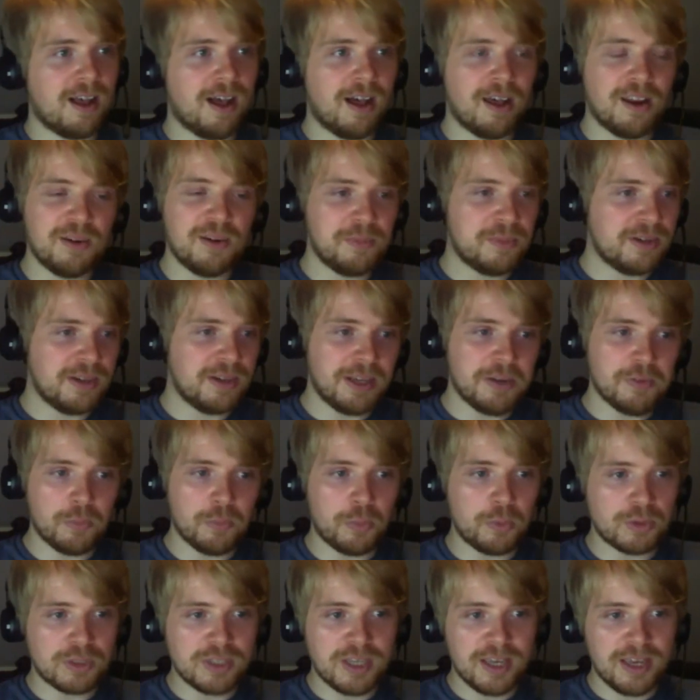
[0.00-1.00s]

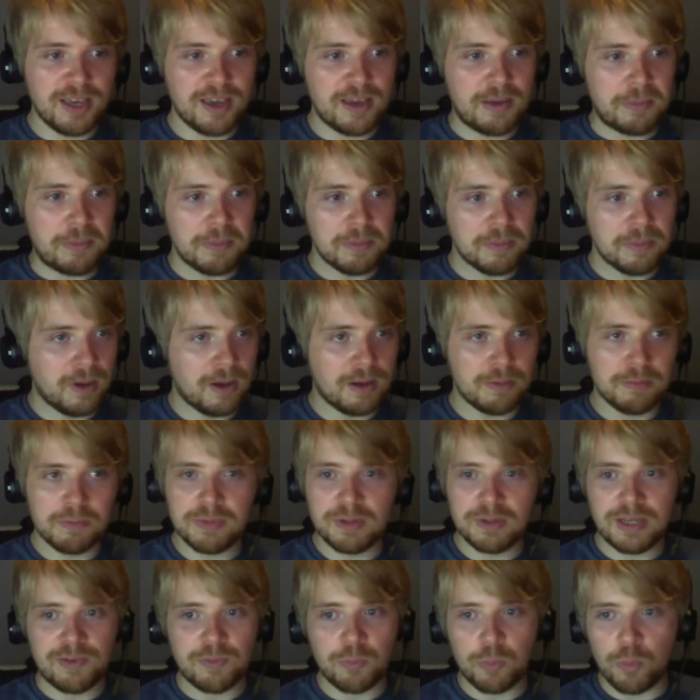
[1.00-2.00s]
Unbelievable team,
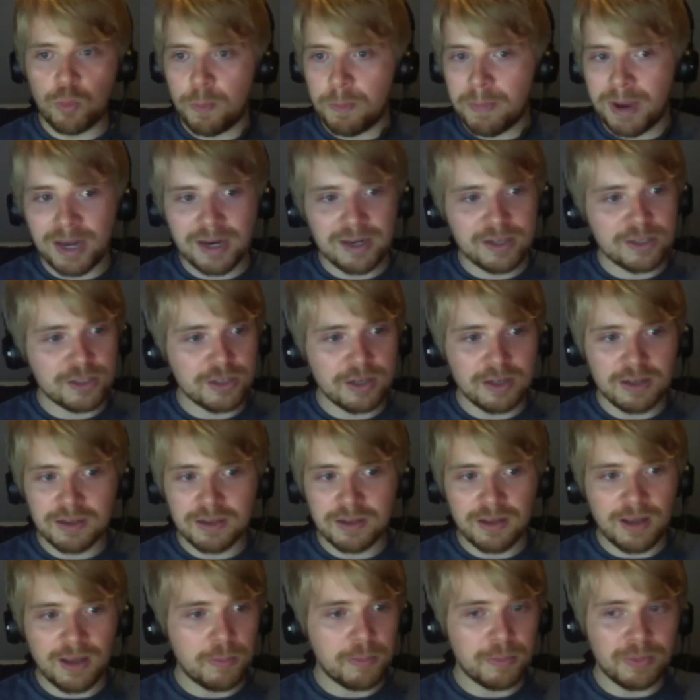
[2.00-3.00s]
unbelievable manager,
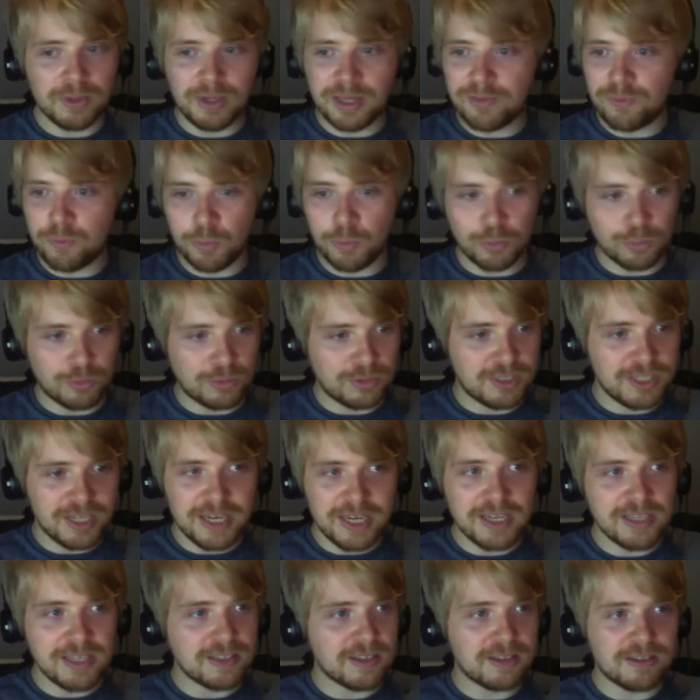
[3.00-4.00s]
unbelievable
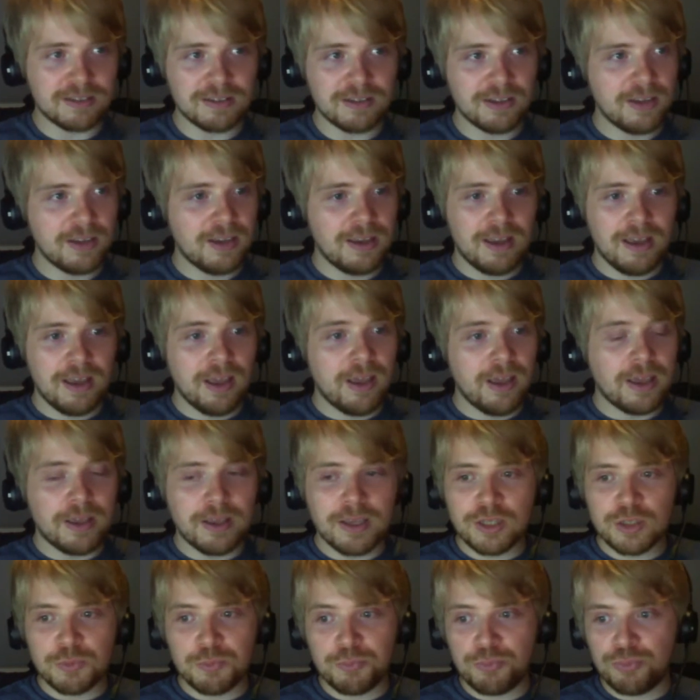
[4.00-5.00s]
season.
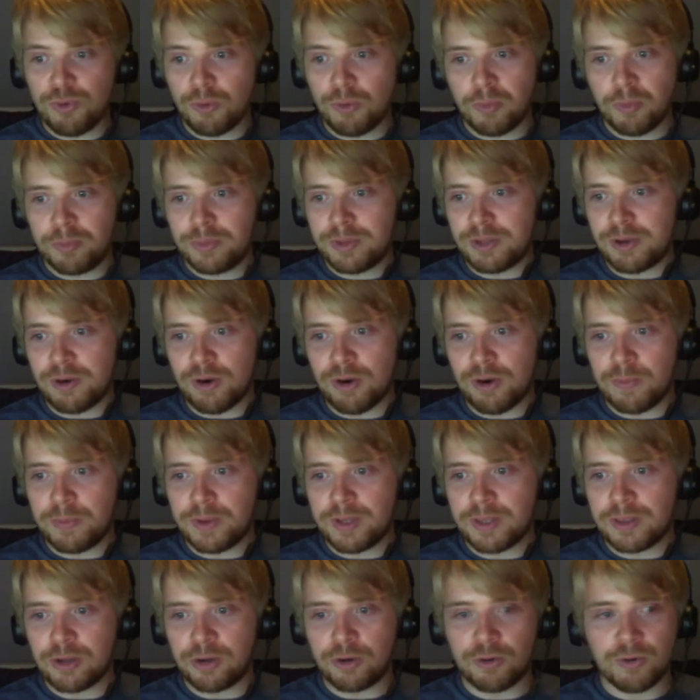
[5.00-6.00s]
It's probably got to
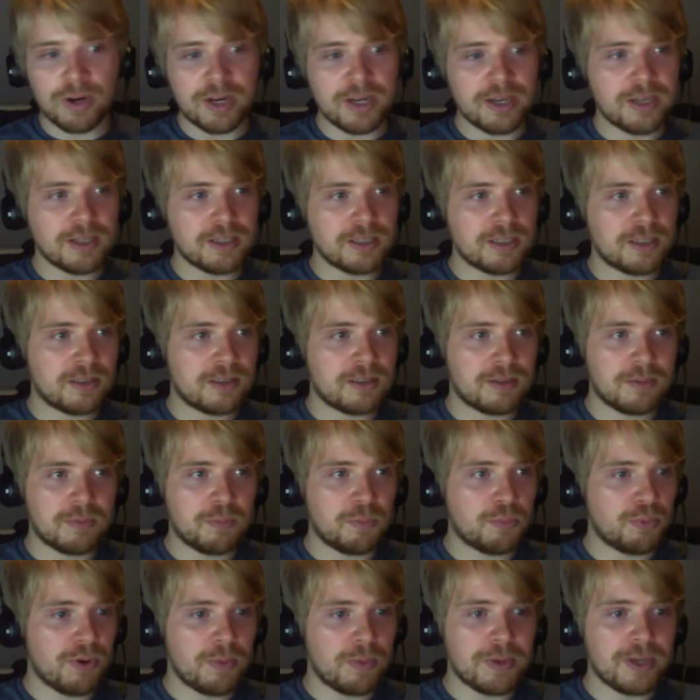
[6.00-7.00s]
be the greatest
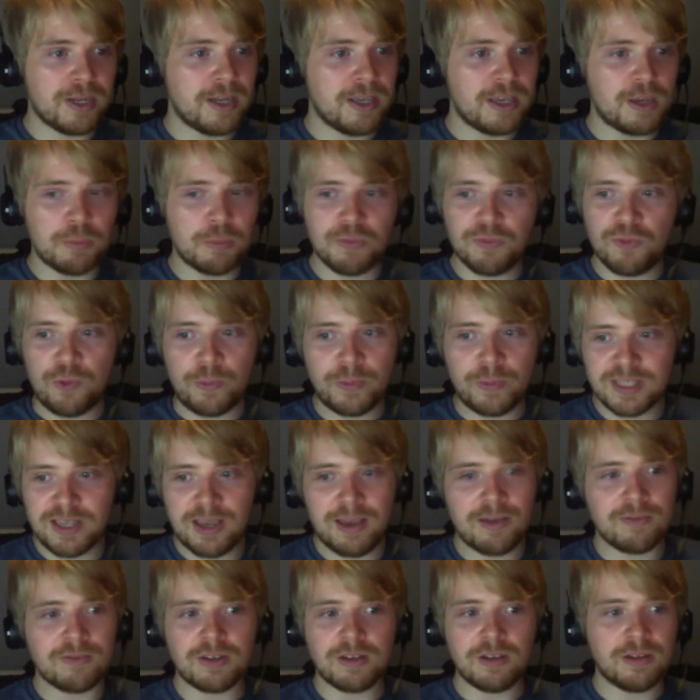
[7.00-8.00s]
Premier League performance
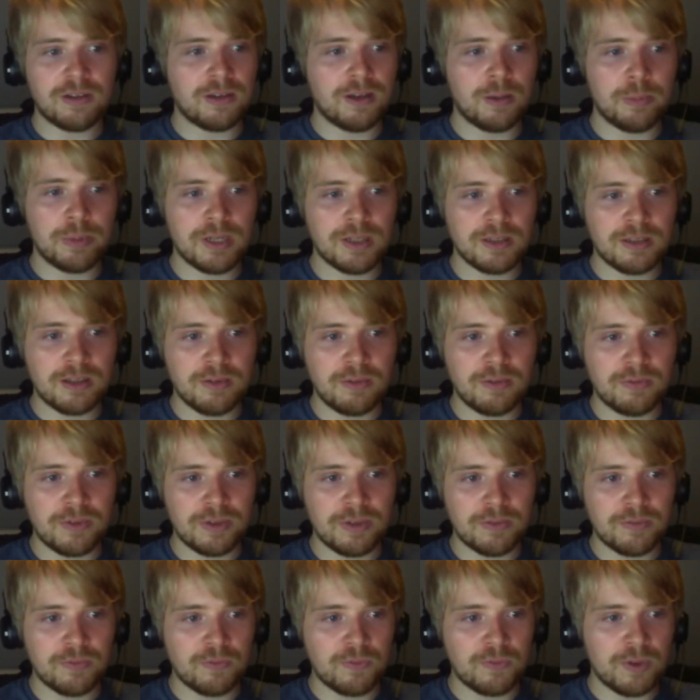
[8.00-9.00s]
ever. I mean, I don't
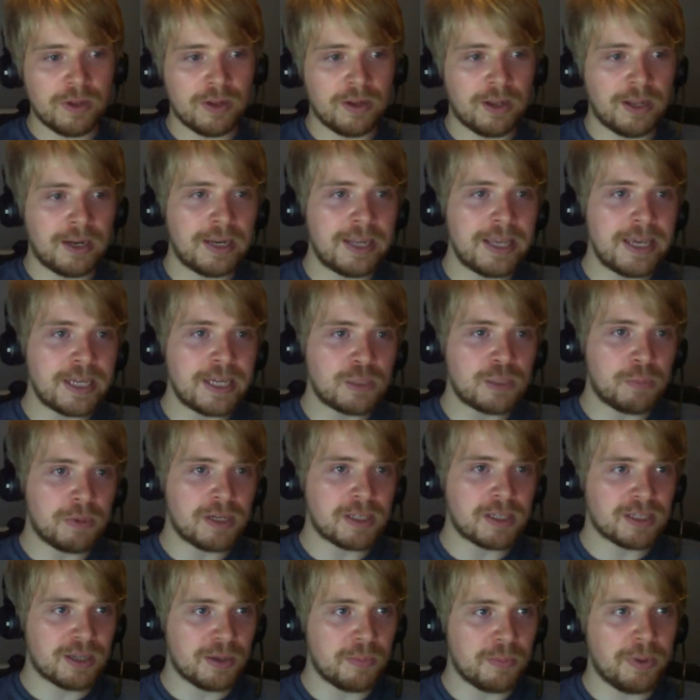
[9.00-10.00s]
think a league's been
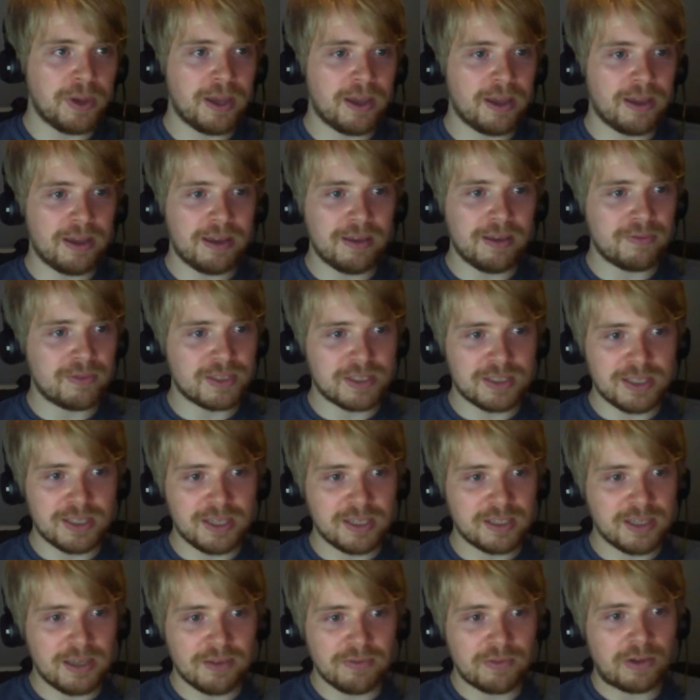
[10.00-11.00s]
as competitive as
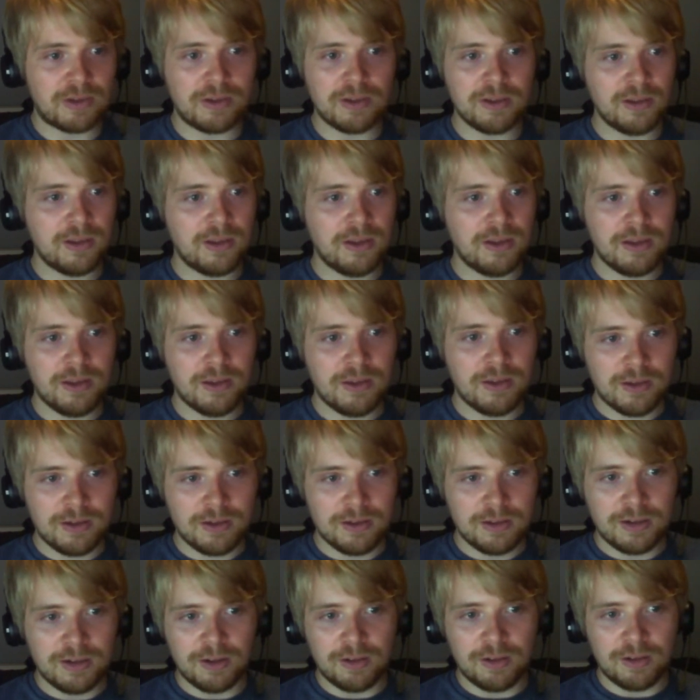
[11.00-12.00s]
this ever.
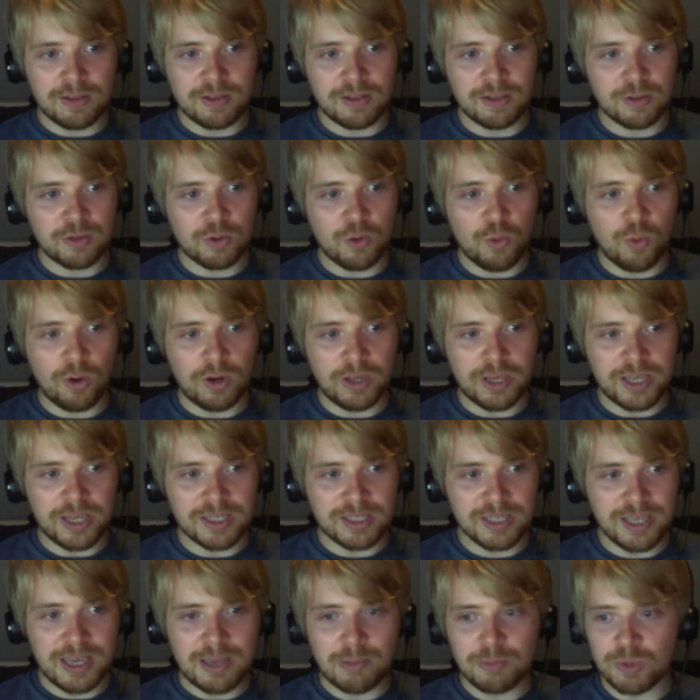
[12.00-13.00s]
You know, like the, the, quality of
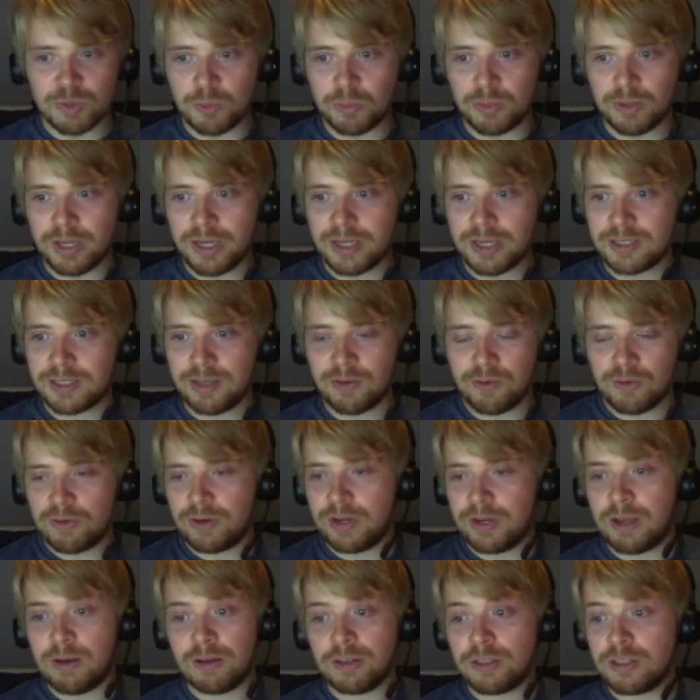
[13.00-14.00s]
teams and players they got now.